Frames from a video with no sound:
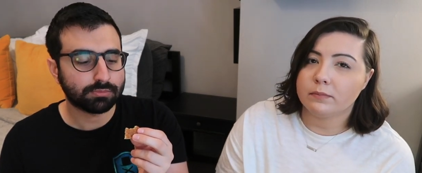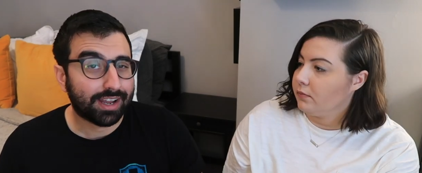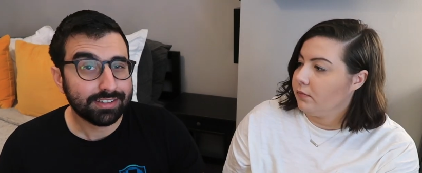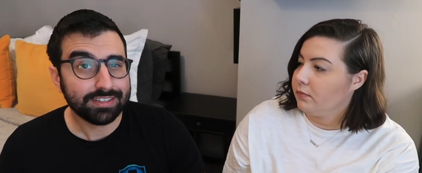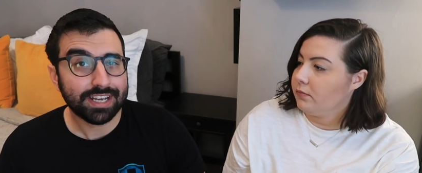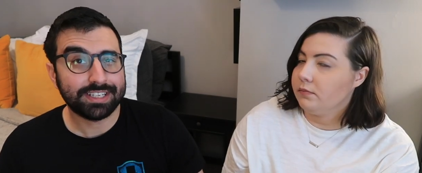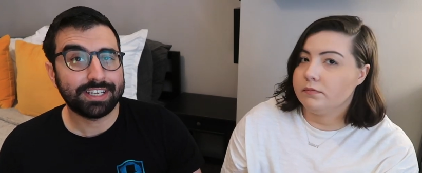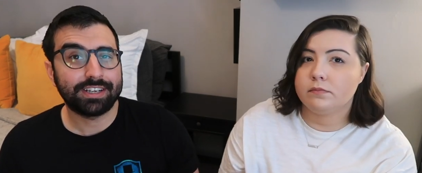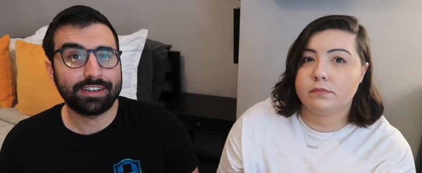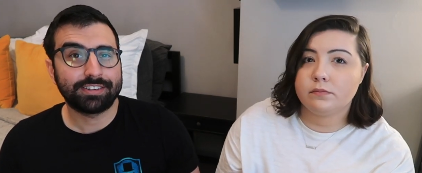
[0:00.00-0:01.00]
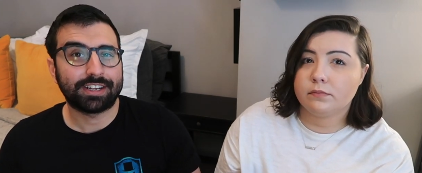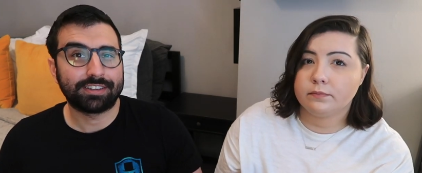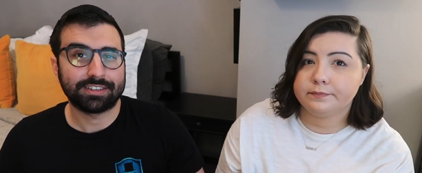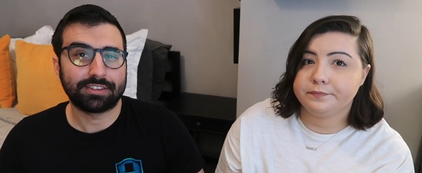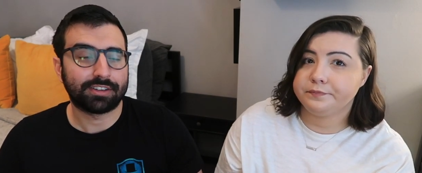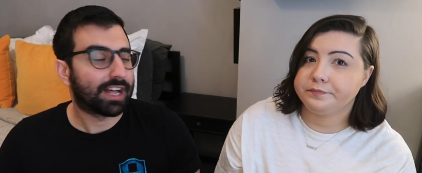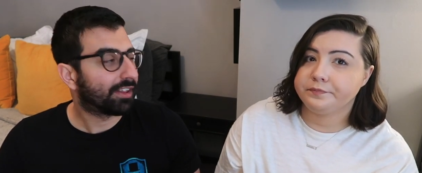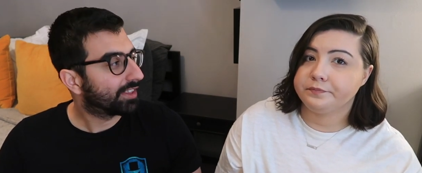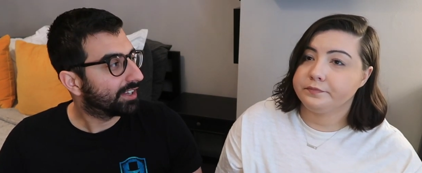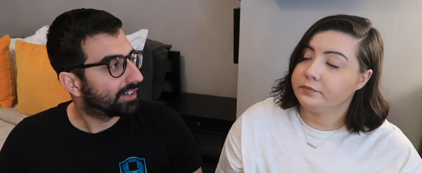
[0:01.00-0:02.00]
Speaker 1: I guess the idea here is that it's a little
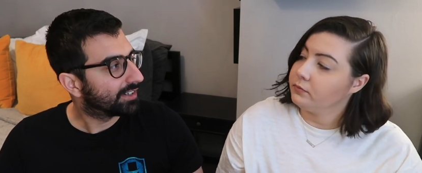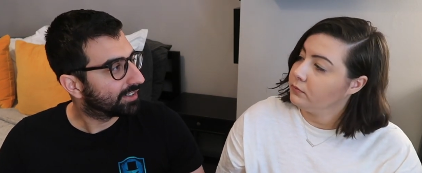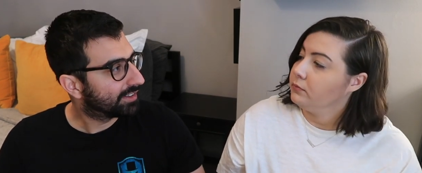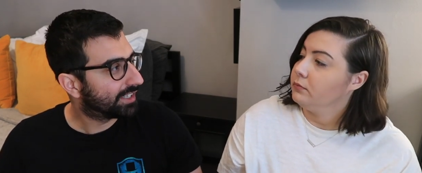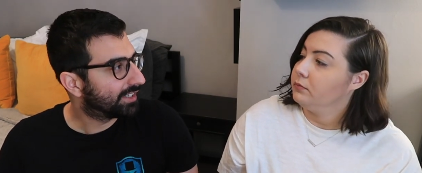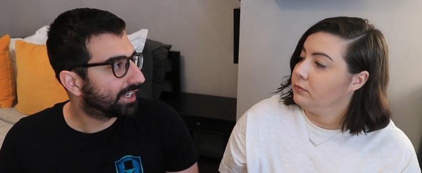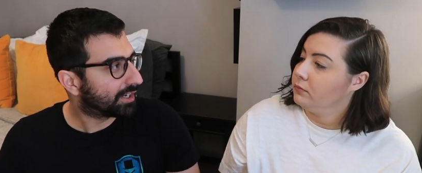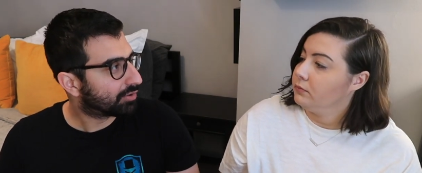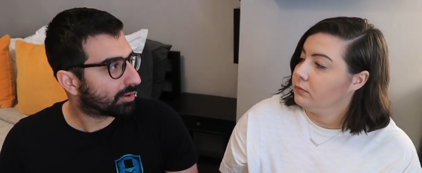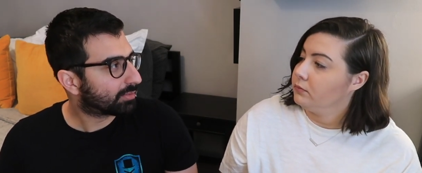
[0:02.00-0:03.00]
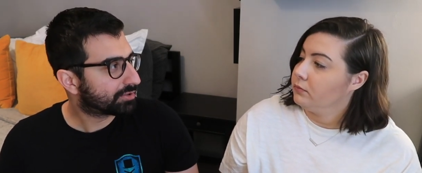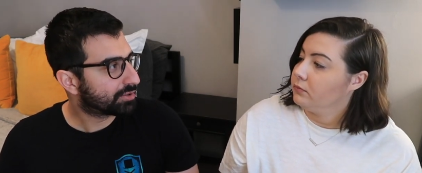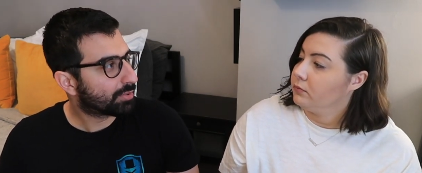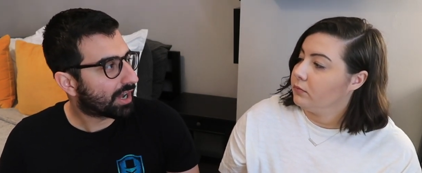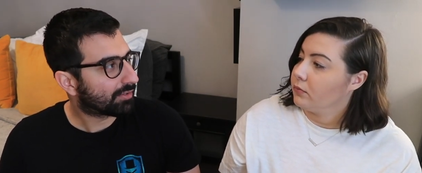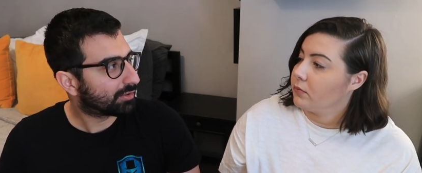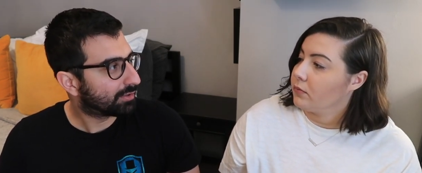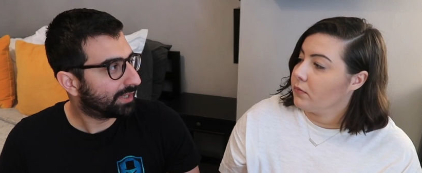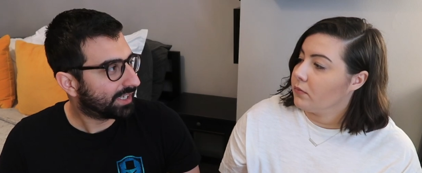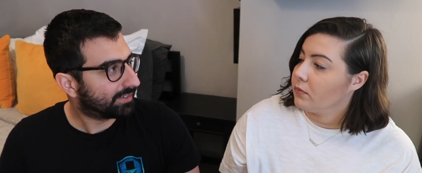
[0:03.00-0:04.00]
healthier than like a normal stroopwafel would
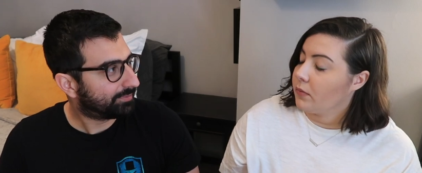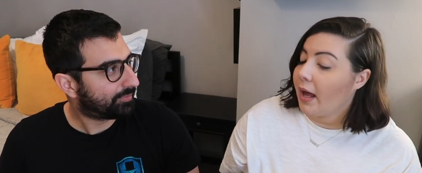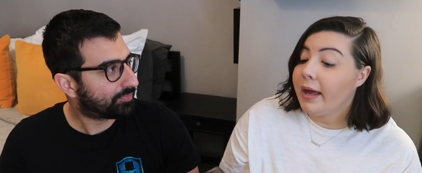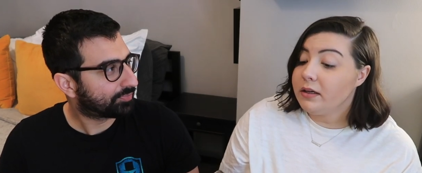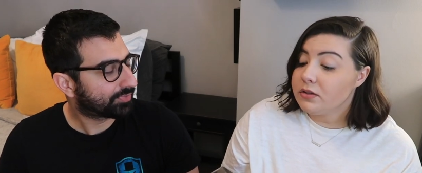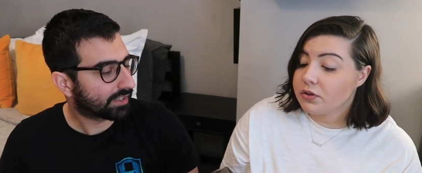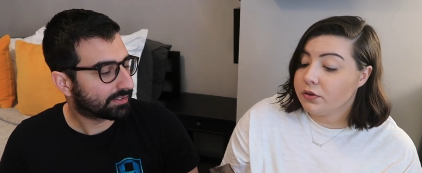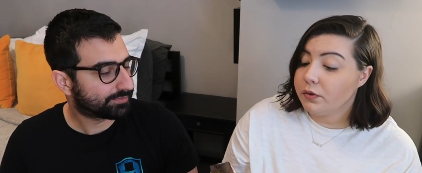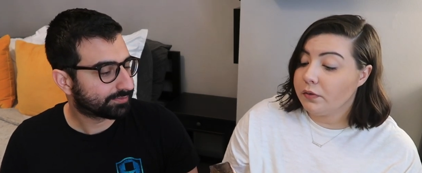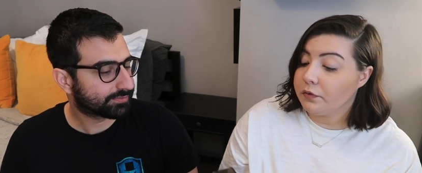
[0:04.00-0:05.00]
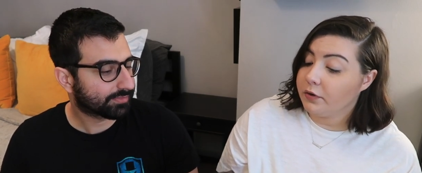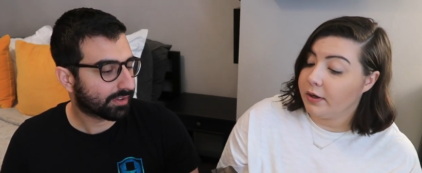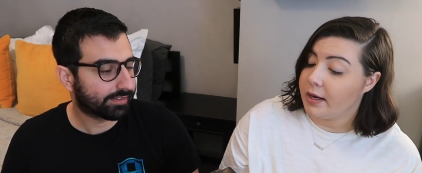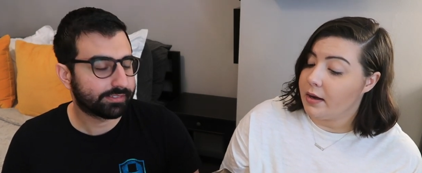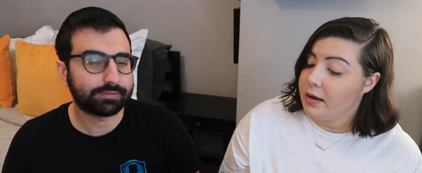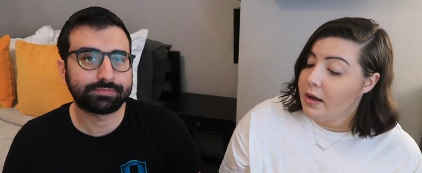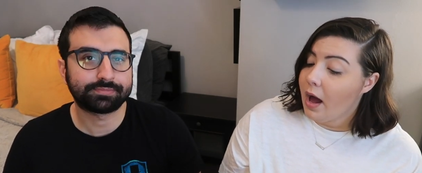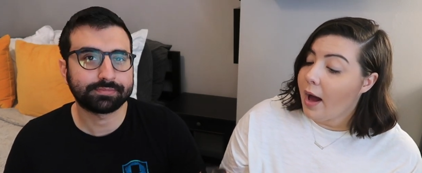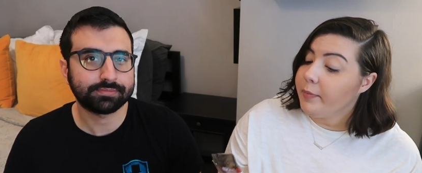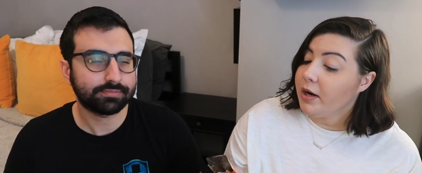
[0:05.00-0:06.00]
be.
Speaker 2: And it's gluten free.
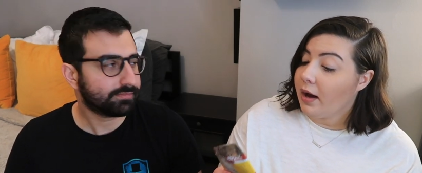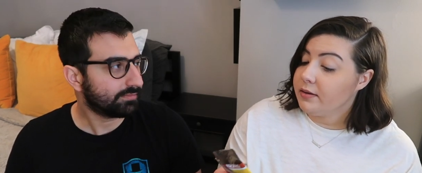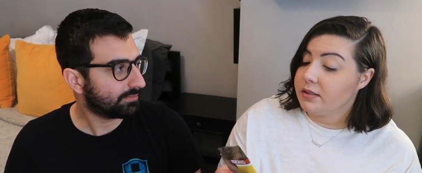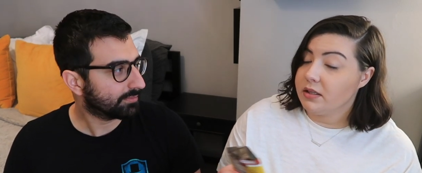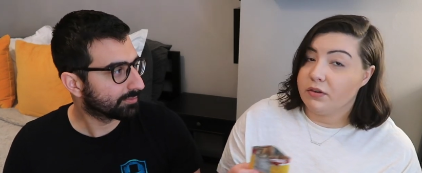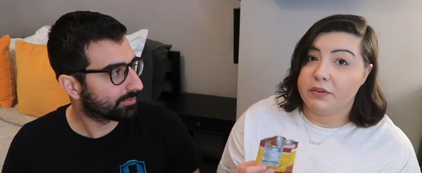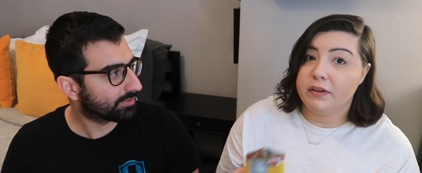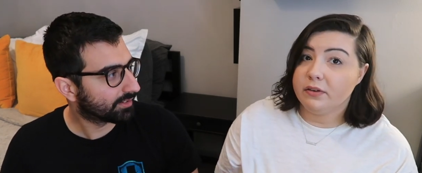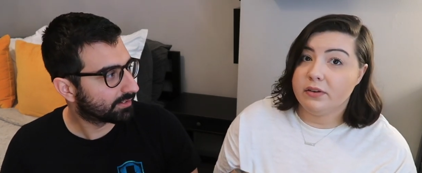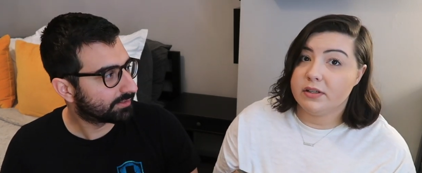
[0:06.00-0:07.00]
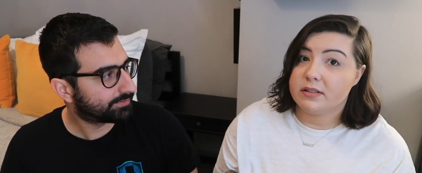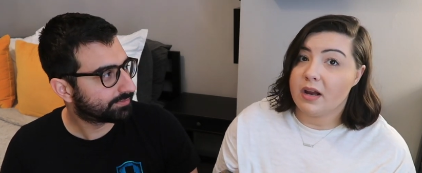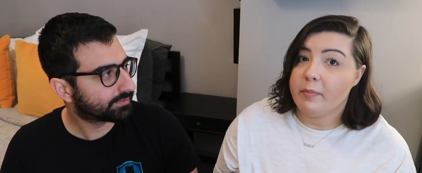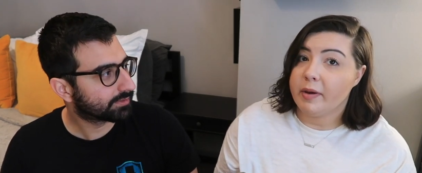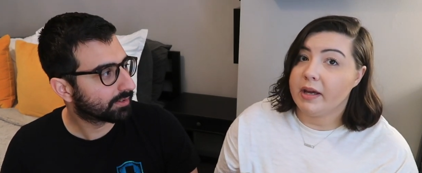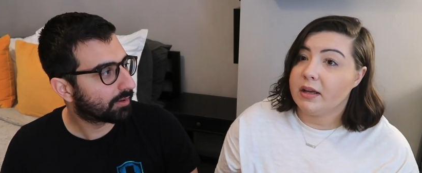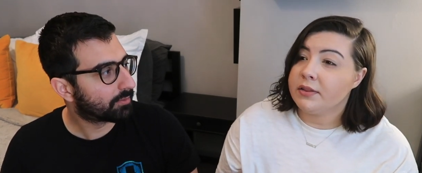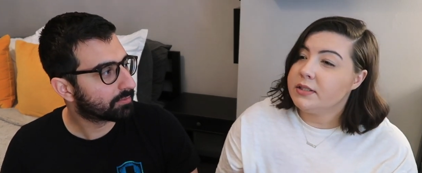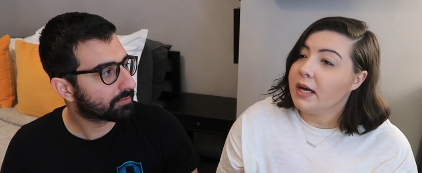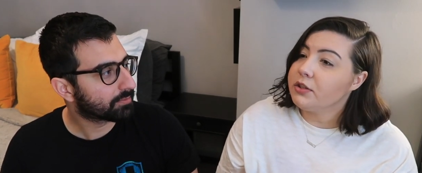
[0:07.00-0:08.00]
I mean, honestly, the flavor is not bad and
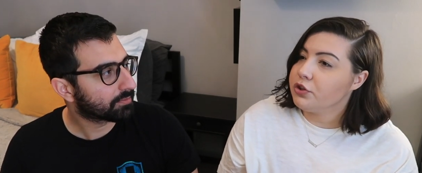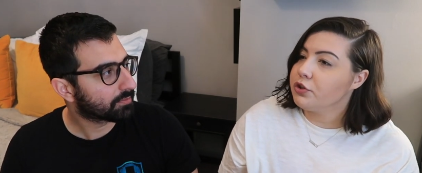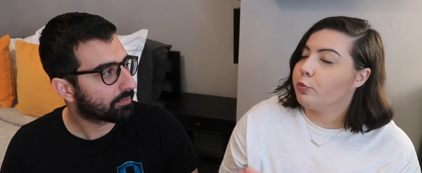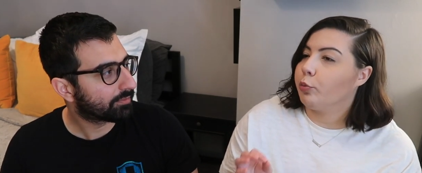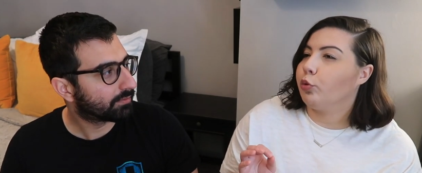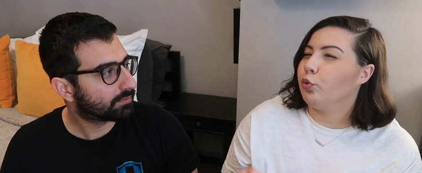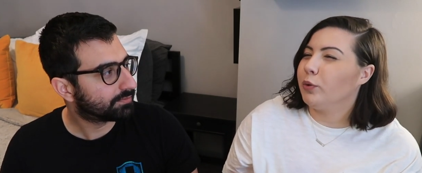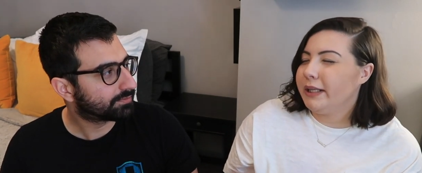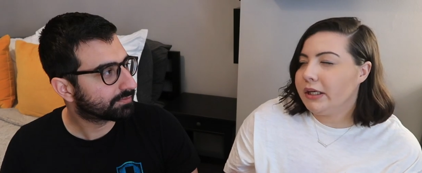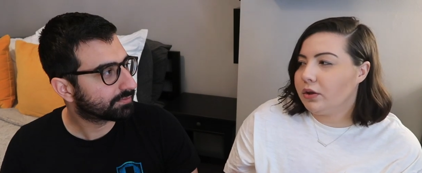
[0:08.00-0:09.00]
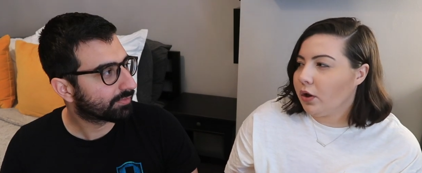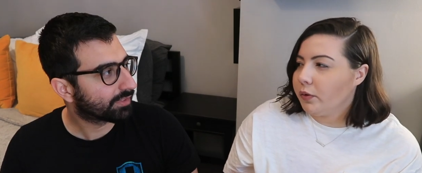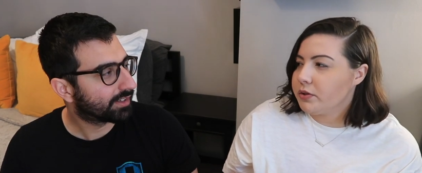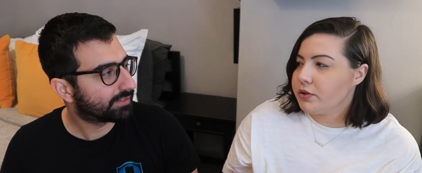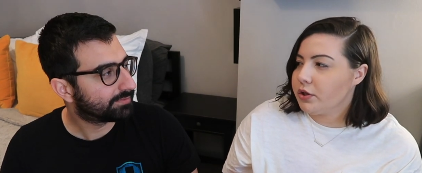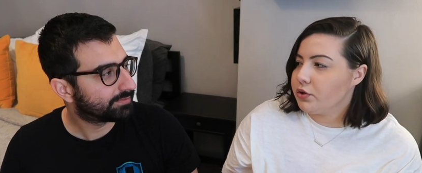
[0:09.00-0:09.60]
the texture is pretty close to the